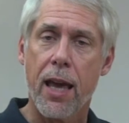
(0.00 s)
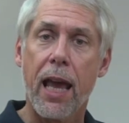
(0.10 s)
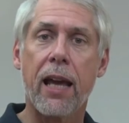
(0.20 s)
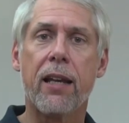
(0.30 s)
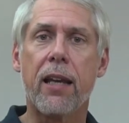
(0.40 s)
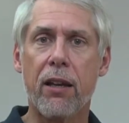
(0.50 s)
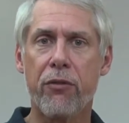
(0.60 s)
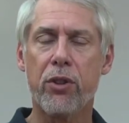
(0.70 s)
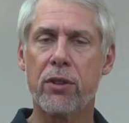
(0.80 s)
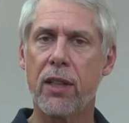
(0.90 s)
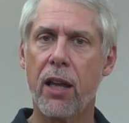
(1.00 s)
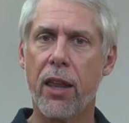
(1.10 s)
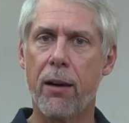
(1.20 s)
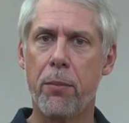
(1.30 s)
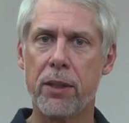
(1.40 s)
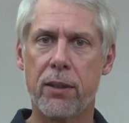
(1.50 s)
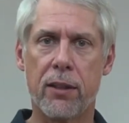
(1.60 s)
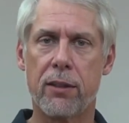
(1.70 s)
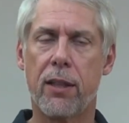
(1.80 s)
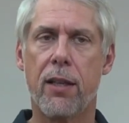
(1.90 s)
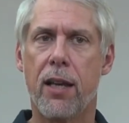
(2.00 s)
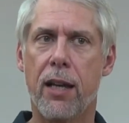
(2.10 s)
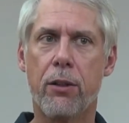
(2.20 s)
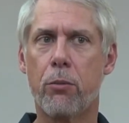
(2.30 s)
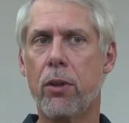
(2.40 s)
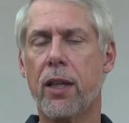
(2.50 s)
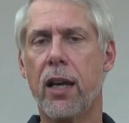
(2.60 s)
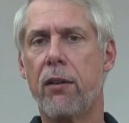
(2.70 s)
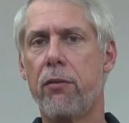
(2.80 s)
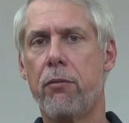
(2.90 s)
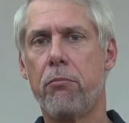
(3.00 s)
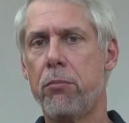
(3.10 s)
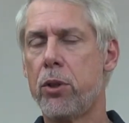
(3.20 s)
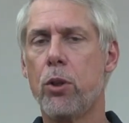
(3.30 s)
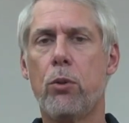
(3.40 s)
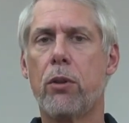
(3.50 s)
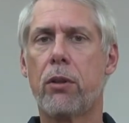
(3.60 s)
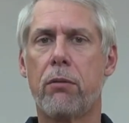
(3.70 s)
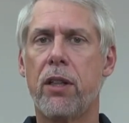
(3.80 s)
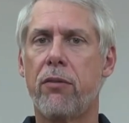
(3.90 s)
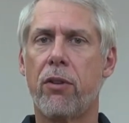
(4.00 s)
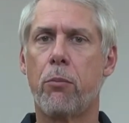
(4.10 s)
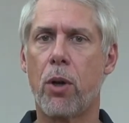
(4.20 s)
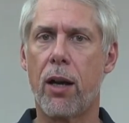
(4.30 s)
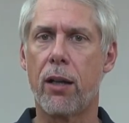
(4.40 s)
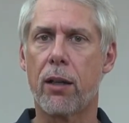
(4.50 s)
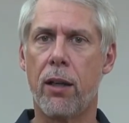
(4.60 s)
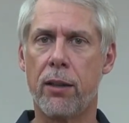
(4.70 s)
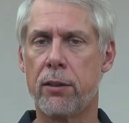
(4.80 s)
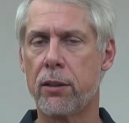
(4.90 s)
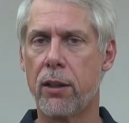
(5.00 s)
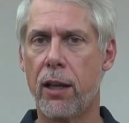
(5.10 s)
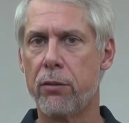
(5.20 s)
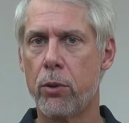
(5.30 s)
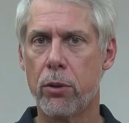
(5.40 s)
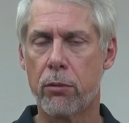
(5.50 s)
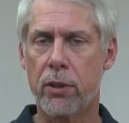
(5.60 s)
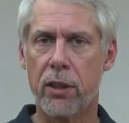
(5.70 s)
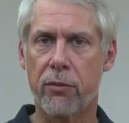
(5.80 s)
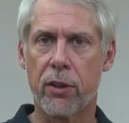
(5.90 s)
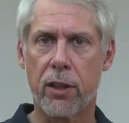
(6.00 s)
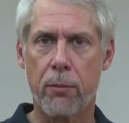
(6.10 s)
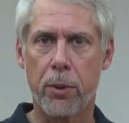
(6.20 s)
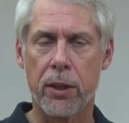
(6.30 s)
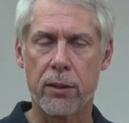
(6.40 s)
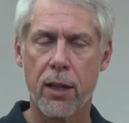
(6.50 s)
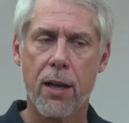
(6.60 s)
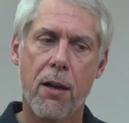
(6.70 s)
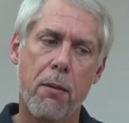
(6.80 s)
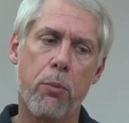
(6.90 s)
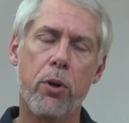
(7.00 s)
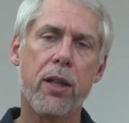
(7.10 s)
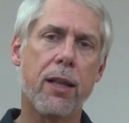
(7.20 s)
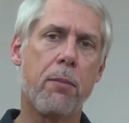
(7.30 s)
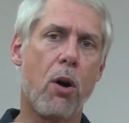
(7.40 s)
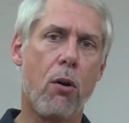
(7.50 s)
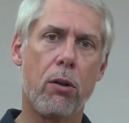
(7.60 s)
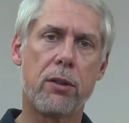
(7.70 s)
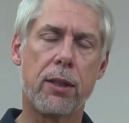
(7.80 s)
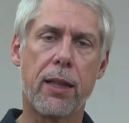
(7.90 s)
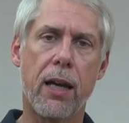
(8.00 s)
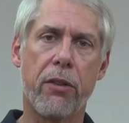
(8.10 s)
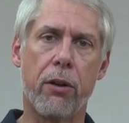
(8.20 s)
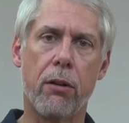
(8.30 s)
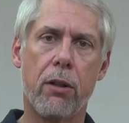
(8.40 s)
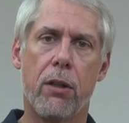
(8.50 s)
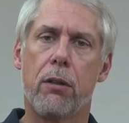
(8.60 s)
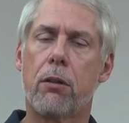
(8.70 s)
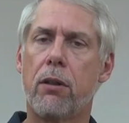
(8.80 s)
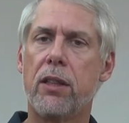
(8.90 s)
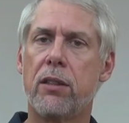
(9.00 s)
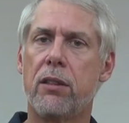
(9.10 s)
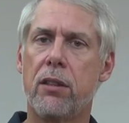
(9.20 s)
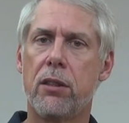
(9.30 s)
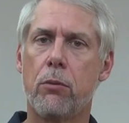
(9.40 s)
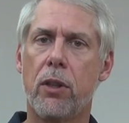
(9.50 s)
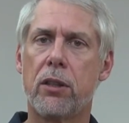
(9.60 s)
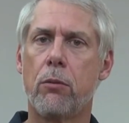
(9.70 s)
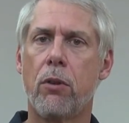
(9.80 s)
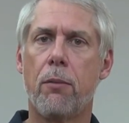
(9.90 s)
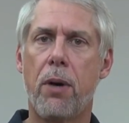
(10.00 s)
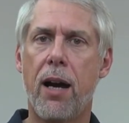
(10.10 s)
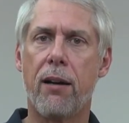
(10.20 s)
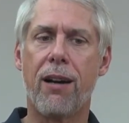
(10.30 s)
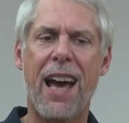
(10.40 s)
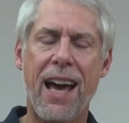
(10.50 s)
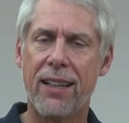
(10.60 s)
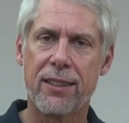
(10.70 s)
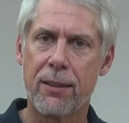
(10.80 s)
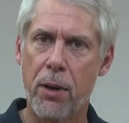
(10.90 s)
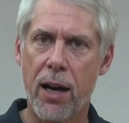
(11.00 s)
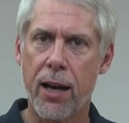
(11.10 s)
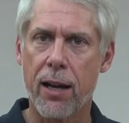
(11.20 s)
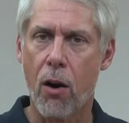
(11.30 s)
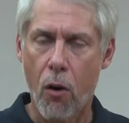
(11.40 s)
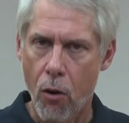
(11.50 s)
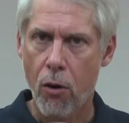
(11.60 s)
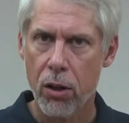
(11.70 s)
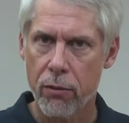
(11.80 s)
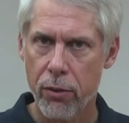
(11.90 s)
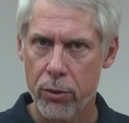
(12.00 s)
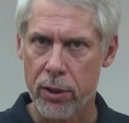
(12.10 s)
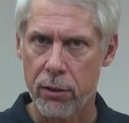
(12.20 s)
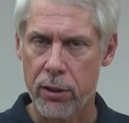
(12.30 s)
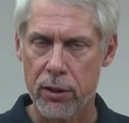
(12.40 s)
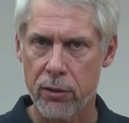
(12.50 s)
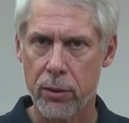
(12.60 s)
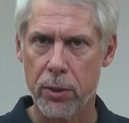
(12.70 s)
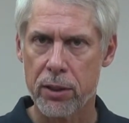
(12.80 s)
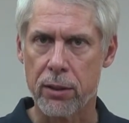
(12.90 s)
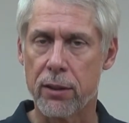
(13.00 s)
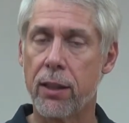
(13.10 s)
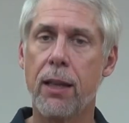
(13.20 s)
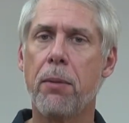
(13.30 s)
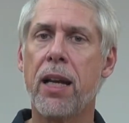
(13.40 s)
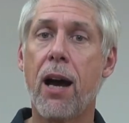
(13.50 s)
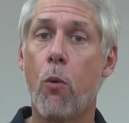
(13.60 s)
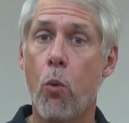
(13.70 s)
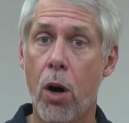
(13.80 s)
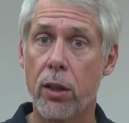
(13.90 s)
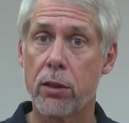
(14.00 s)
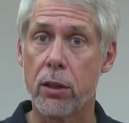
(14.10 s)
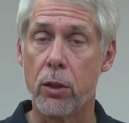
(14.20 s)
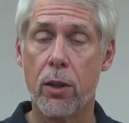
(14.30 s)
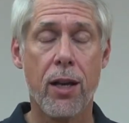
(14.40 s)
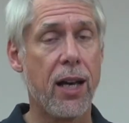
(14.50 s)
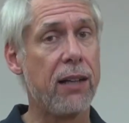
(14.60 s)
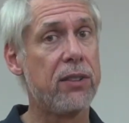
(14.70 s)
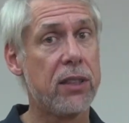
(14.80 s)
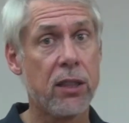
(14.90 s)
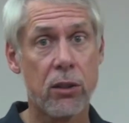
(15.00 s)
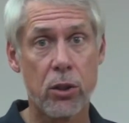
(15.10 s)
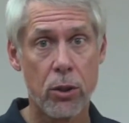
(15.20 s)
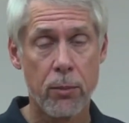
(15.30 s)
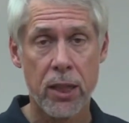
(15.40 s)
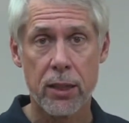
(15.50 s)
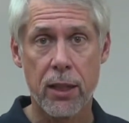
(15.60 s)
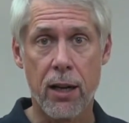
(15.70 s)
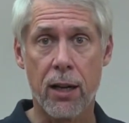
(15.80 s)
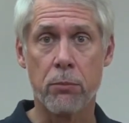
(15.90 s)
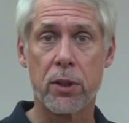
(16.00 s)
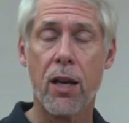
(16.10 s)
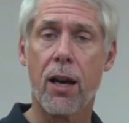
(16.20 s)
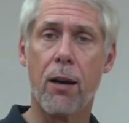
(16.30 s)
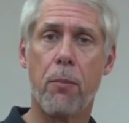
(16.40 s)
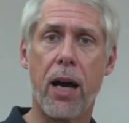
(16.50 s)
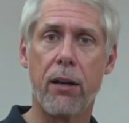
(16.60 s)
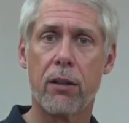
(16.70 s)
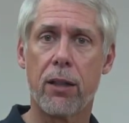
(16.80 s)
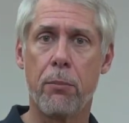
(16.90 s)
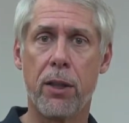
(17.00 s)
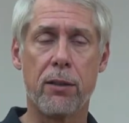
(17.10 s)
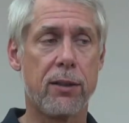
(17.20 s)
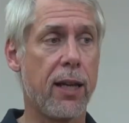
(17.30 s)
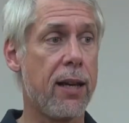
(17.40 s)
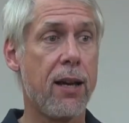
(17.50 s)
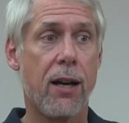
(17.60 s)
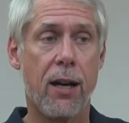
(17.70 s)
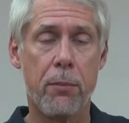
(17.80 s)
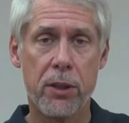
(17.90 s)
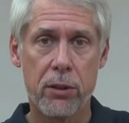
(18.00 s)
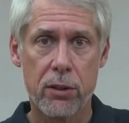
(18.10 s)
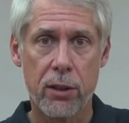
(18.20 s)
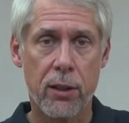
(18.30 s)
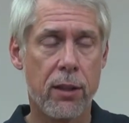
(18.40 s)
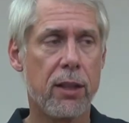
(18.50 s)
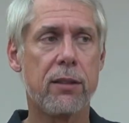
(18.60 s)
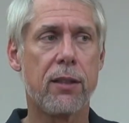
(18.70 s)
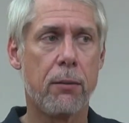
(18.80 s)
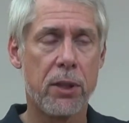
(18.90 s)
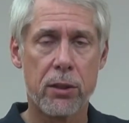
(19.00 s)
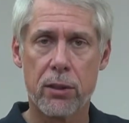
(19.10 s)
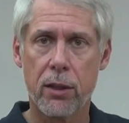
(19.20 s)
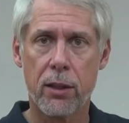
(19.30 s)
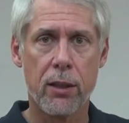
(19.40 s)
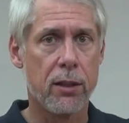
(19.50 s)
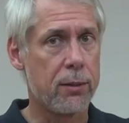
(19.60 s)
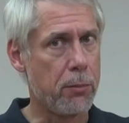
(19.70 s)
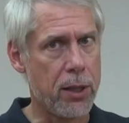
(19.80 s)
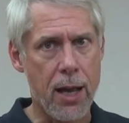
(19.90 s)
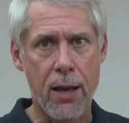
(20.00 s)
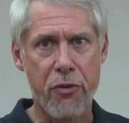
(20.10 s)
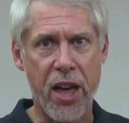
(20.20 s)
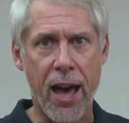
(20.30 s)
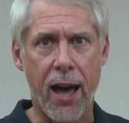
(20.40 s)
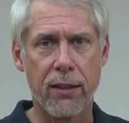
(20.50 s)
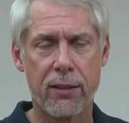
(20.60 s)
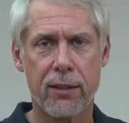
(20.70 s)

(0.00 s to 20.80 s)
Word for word: And if you sell that business and you really have two or three different product lines and could have two or three different companies, putting them all together creates a situation where the buyer has to buy all of those areas of your business and they may not want to. I've seen too many times a buyer come in and say, I'm interested in this and I'm interested in this, but not that.